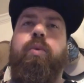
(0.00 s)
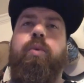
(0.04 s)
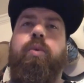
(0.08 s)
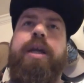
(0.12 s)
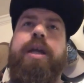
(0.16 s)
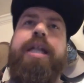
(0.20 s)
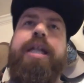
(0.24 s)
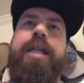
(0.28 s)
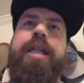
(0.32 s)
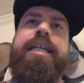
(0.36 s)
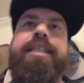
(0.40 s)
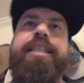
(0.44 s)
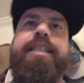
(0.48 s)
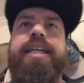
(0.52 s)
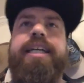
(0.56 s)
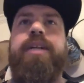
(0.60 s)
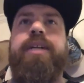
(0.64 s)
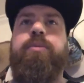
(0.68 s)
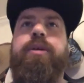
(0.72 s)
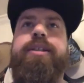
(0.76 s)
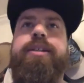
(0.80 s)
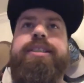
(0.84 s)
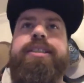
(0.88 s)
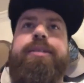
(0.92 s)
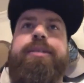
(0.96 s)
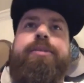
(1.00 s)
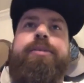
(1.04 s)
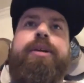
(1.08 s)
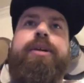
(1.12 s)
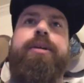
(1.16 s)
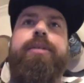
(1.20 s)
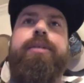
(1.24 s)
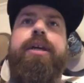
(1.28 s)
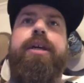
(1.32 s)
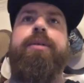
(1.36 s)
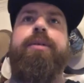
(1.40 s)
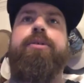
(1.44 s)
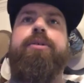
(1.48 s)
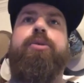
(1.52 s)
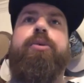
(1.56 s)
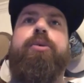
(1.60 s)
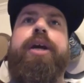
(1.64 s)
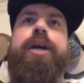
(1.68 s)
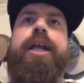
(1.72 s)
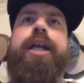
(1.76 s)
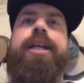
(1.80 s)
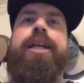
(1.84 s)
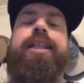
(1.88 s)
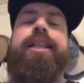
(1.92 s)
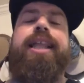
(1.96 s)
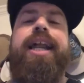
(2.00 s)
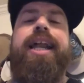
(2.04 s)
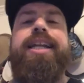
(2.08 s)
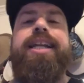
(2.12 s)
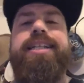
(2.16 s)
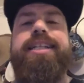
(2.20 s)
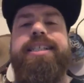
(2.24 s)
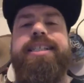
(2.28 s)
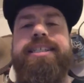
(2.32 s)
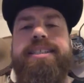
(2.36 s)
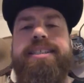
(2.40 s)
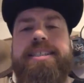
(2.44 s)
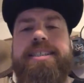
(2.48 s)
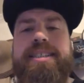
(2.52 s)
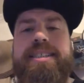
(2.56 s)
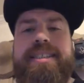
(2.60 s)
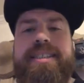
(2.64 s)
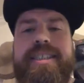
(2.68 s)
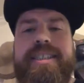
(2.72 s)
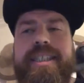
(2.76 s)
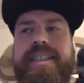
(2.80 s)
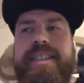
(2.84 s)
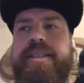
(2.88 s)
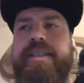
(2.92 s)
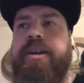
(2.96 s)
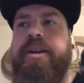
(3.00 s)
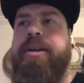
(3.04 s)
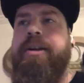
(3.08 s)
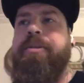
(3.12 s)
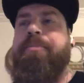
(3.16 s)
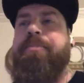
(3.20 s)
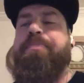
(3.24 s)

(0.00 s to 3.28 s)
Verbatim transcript: what it did was it, it, it created a lot of distance and